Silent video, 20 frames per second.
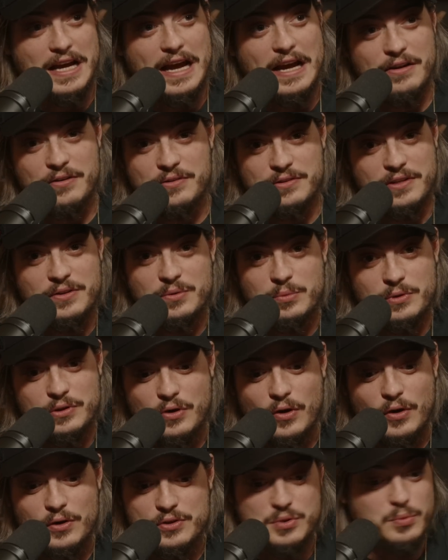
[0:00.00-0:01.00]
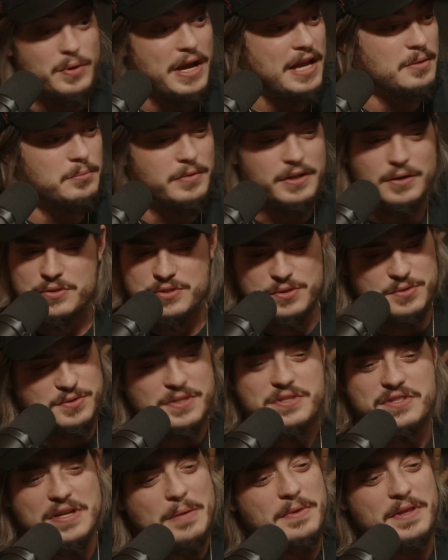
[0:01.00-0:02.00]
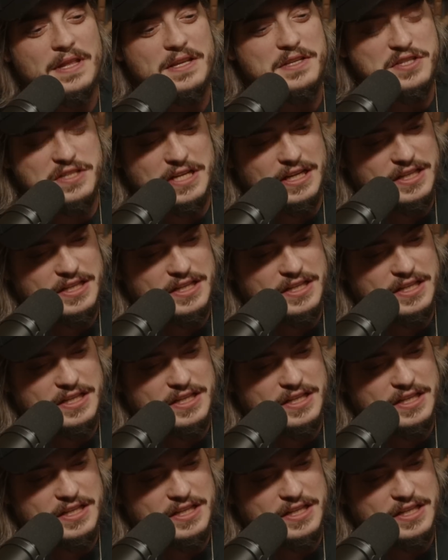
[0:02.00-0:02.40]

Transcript: tire and the other one called you randomly, or is there just something that